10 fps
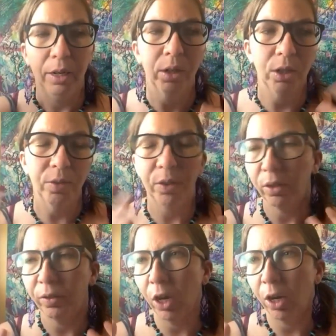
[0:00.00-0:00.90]
There's a few
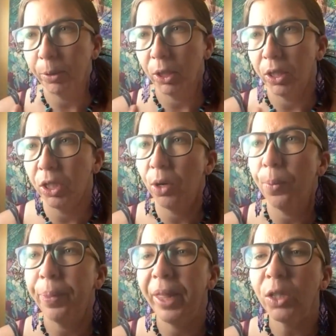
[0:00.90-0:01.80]
different options.
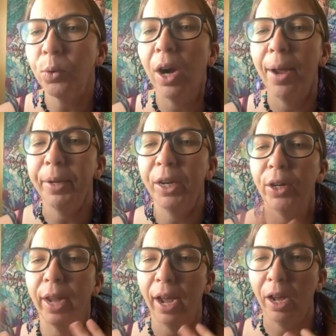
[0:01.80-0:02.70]
So that's where I'm
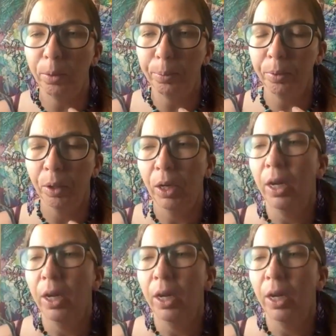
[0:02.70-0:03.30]
here to help.